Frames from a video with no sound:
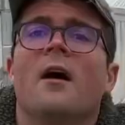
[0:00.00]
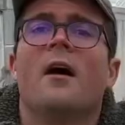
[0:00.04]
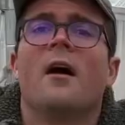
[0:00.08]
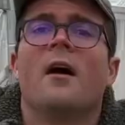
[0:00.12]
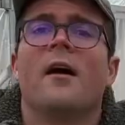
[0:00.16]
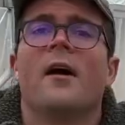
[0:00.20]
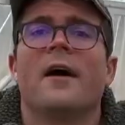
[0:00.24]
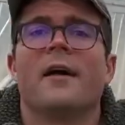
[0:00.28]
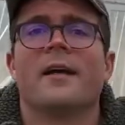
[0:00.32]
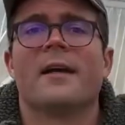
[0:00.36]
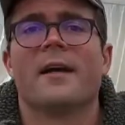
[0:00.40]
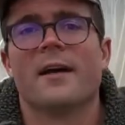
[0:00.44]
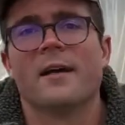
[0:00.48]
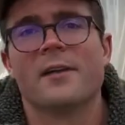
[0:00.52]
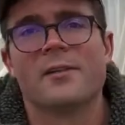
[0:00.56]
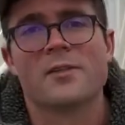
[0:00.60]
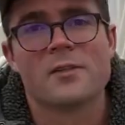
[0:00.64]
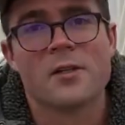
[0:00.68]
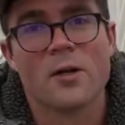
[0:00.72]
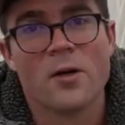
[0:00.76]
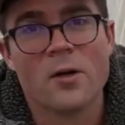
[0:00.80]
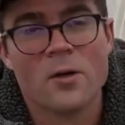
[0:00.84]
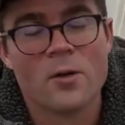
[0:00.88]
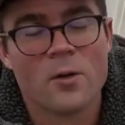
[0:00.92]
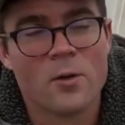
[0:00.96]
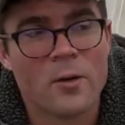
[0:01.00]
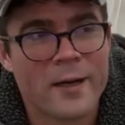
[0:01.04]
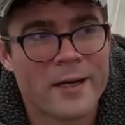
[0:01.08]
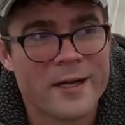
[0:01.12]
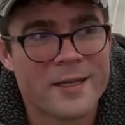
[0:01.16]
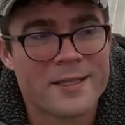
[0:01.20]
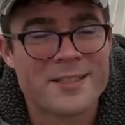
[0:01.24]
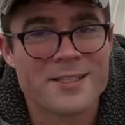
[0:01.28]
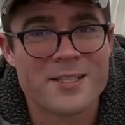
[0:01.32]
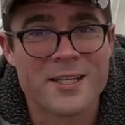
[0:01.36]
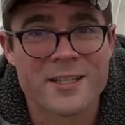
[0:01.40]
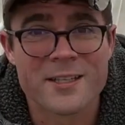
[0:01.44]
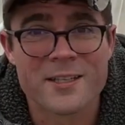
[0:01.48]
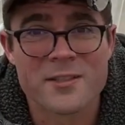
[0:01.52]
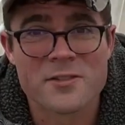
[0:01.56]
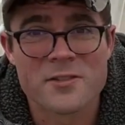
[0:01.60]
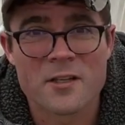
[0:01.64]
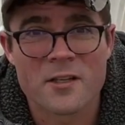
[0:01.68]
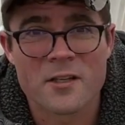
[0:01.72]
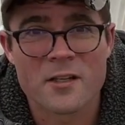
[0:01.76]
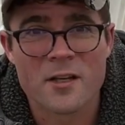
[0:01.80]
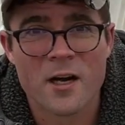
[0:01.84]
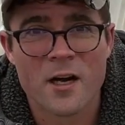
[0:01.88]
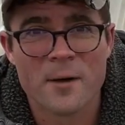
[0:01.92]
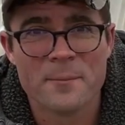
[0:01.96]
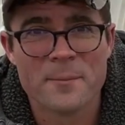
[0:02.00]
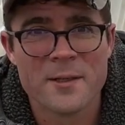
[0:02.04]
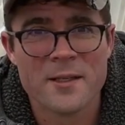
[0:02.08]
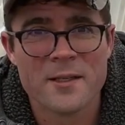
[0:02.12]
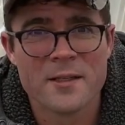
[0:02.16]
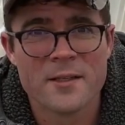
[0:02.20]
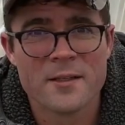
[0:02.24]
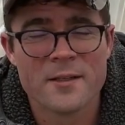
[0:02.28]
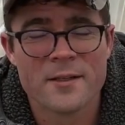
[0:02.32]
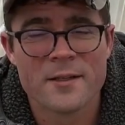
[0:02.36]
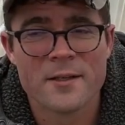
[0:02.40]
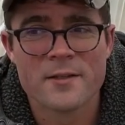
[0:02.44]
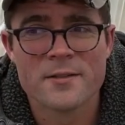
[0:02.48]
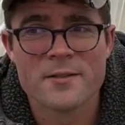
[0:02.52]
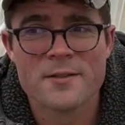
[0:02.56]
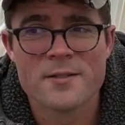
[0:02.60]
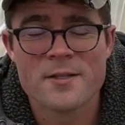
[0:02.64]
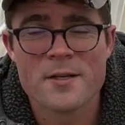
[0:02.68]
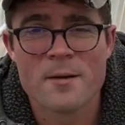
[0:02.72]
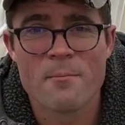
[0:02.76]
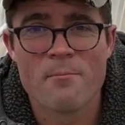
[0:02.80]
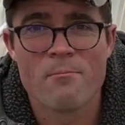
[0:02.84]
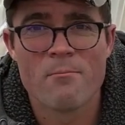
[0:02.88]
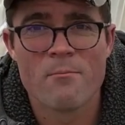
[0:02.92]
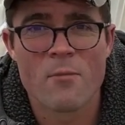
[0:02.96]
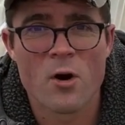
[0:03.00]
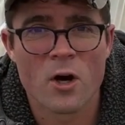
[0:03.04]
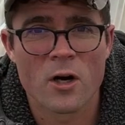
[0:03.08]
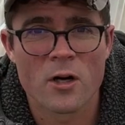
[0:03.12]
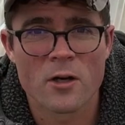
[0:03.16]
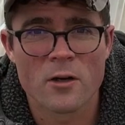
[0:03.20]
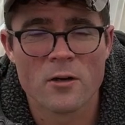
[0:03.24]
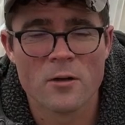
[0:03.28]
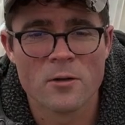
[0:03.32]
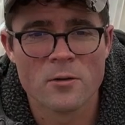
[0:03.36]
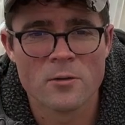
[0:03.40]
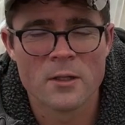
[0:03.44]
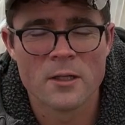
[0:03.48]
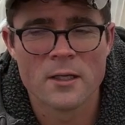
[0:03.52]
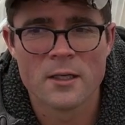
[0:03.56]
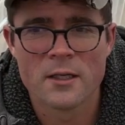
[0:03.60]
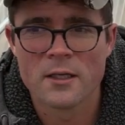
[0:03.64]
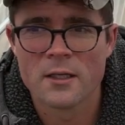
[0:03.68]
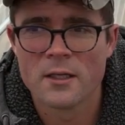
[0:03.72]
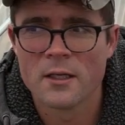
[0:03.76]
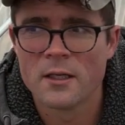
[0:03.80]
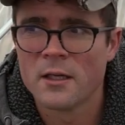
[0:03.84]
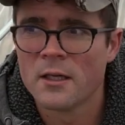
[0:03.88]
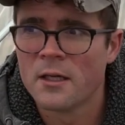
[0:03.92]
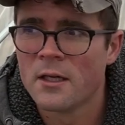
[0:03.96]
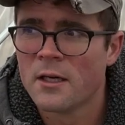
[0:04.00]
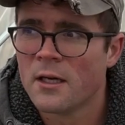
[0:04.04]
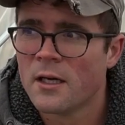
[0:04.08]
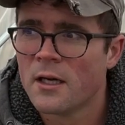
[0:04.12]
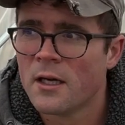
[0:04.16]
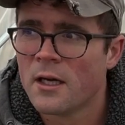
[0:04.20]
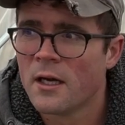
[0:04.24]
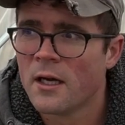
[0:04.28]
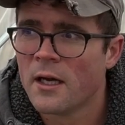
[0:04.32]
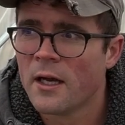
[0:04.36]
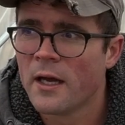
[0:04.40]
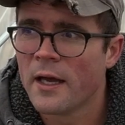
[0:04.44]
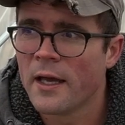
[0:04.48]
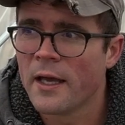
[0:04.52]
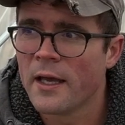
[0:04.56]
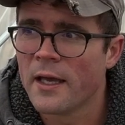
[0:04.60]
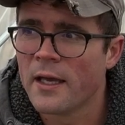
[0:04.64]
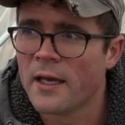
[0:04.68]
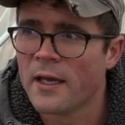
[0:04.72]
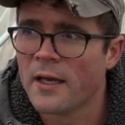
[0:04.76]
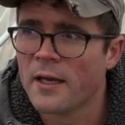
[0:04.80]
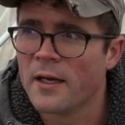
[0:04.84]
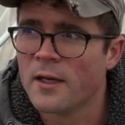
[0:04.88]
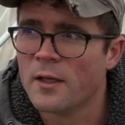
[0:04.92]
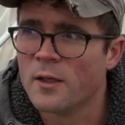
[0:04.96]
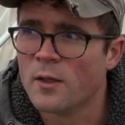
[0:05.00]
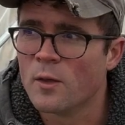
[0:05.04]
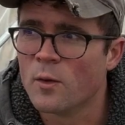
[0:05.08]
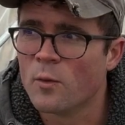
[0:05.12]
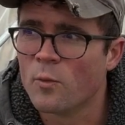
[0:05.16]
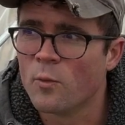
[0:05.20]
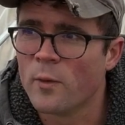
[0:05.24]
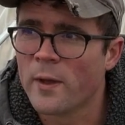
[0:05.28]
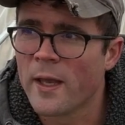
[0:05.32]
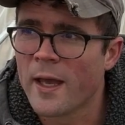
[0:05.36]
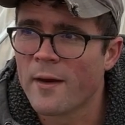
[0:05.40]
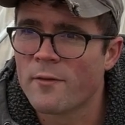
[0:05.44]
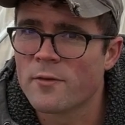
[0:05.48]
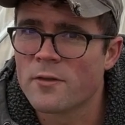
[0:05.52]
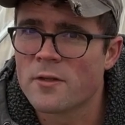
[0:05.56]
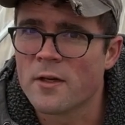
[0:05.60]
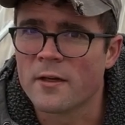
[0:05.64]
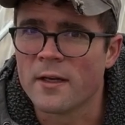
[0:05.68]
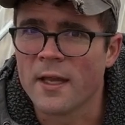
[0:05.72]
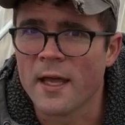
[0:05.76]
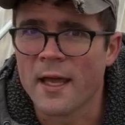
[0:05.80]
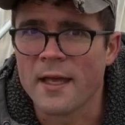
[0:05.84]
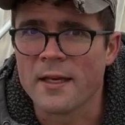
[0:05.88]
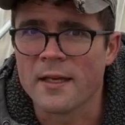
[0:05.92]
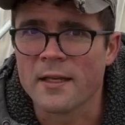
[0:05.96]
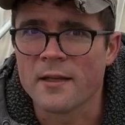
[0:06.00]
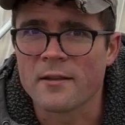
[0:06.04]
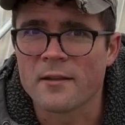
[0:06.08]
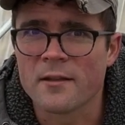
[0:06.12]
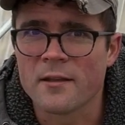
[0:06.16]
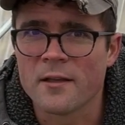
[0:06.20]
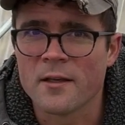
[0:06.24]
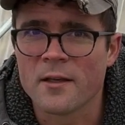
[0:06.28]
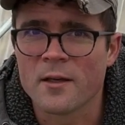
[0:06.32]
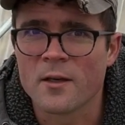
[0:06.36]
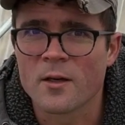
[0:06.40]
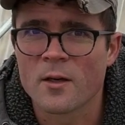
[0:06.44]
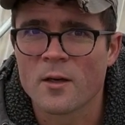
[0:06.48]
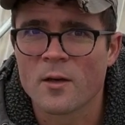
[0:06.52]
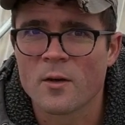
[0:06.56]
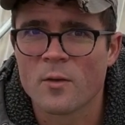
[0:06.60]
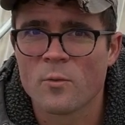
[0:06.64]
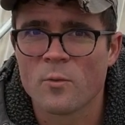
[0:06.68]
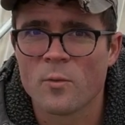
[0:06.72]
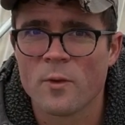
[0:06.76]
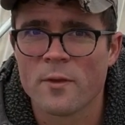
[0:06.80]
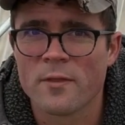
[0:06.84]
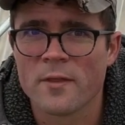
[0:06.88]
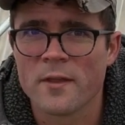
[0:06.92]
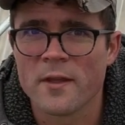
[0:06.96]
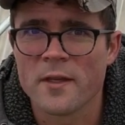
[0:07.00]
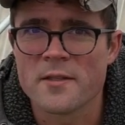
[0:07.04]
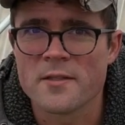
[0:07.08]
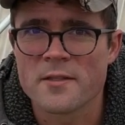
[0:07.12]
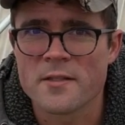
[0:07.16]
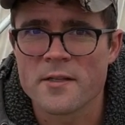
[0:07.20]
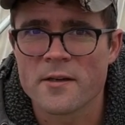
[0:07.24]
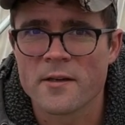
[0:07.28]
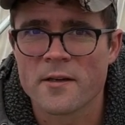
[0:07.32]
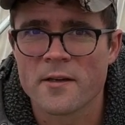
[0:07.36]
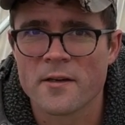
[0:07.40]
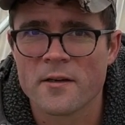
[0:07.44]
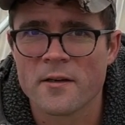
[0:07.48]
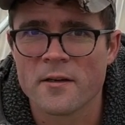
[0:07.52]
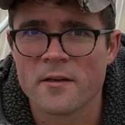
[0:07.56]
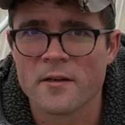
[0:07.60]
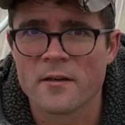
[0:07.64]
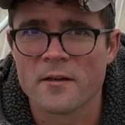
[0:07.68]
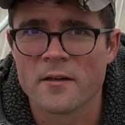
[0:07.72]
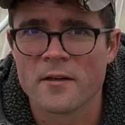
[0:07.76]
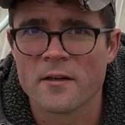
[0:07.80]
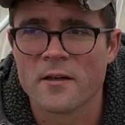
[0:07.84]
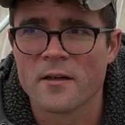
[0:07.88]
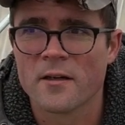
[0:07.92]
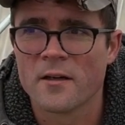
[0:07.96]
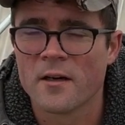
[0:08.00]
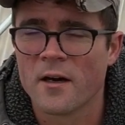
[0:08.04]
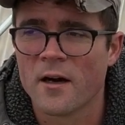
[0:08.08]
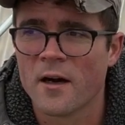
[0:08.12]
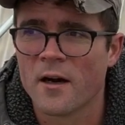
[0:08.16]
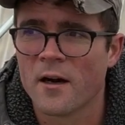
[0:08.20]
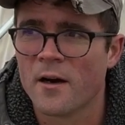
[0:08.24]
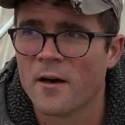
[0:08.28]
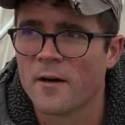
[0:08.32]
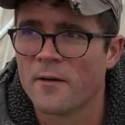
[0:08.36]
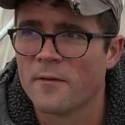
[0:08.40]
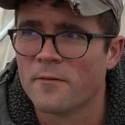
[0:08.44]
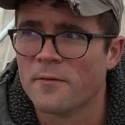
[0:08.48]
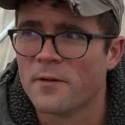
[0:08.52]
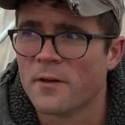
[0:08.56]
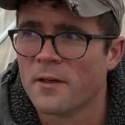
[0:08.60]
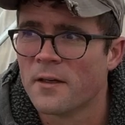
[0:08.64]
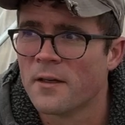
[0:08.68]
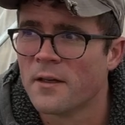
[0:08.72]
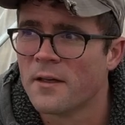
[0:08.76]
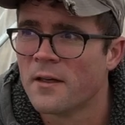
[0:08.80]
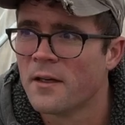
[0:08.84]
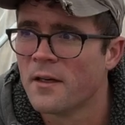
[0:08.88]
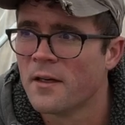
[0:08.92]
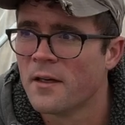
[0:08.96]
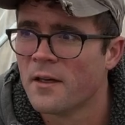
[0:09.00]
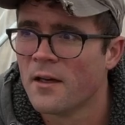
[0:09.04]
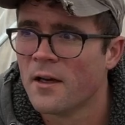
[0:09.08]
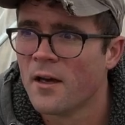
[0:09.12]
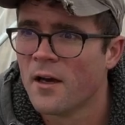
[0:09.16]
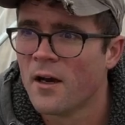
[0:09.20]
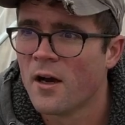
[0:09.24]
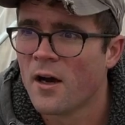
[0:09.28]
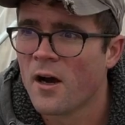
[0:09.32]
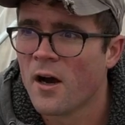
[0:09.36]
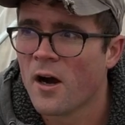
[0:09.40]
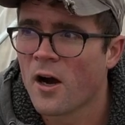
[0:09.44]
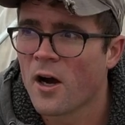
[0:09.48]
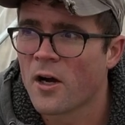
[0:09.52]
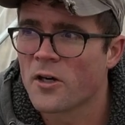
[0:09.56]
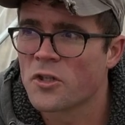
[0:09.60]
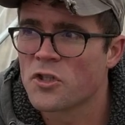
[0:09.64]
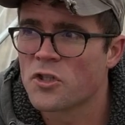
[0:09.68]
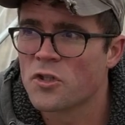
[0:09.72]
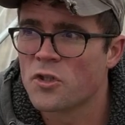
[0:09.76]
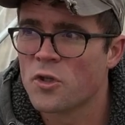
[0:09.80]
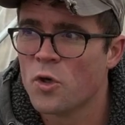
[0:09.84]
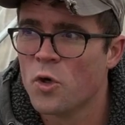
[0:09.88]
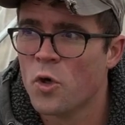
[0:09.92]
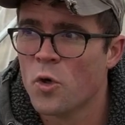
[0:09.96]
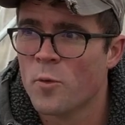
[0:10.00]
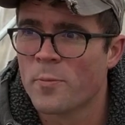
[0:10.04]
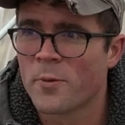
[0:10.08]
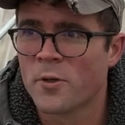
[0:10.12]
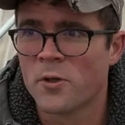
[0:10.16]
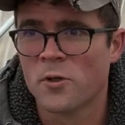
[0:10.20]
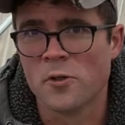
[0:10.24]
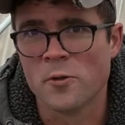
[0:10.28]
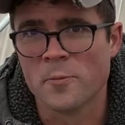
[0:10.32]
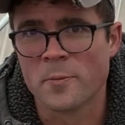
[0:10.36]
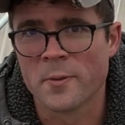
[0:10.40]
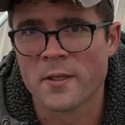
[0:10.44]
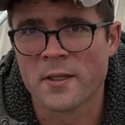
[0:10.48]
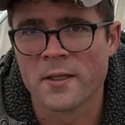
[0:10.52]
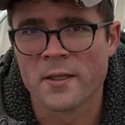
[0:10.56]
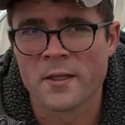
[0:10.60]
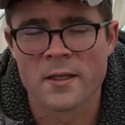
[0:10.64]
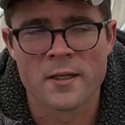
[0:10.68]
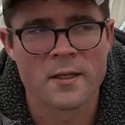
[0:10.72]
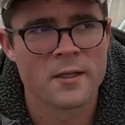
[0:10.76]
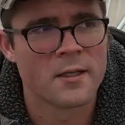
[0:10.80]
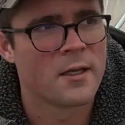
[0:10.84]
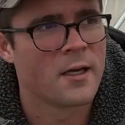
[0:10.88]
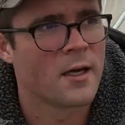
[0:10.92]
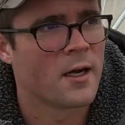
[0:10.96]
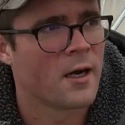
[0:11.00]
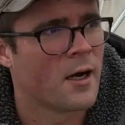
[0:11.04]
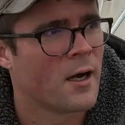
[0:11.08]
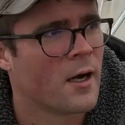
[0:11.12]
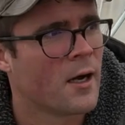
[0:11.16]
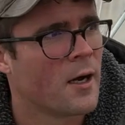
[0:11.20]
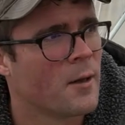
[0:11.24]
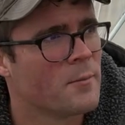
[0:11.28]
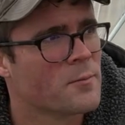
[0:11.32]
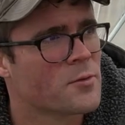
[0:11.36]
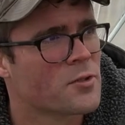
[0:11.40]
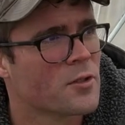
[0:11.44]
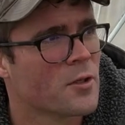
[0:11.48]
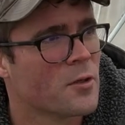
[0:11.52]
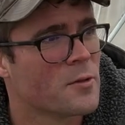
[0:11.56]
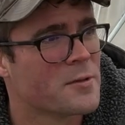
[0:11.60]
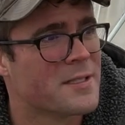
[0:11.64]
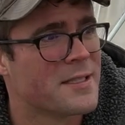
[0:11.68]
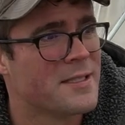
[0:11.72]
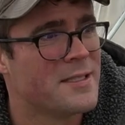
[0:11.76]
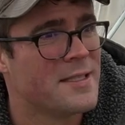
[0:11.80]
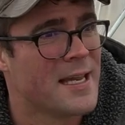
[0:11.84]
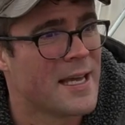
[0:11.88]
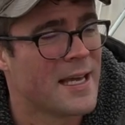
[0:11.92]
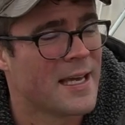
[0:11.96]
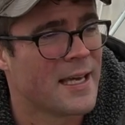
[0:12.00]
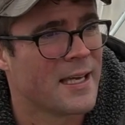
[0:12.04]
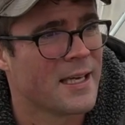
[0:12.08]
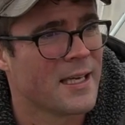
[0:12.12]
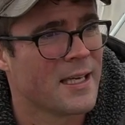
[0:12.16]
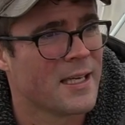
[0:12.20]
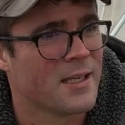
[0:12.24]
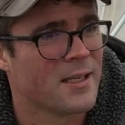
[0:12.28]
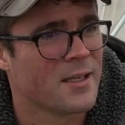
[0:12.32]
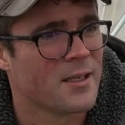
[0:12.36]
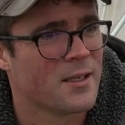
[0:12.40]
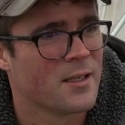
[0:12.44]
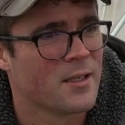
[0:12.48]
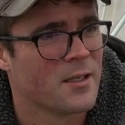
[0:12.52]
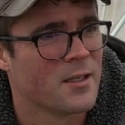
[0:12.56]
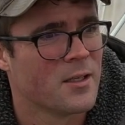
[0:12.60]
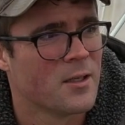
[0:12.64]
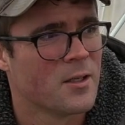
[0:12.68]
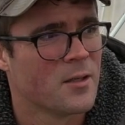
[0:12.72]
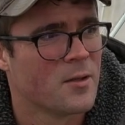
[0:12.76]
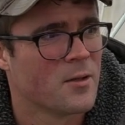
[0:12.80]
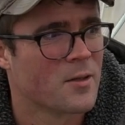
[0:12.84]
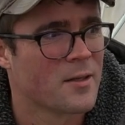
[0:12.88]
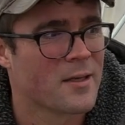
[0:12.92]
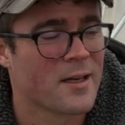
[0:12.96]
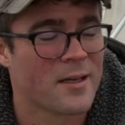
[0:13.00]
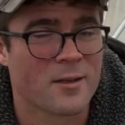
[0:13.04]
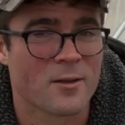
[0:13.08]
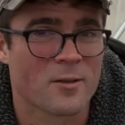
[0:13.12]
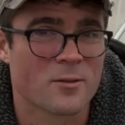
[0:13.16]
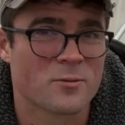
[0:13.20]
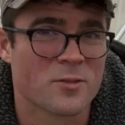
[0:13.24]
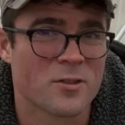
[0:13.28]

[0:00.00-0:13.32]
All right, guys, so chickens are coming tomorrow, and we haven't done anything with the interior of our hoop coop here. So today, kind of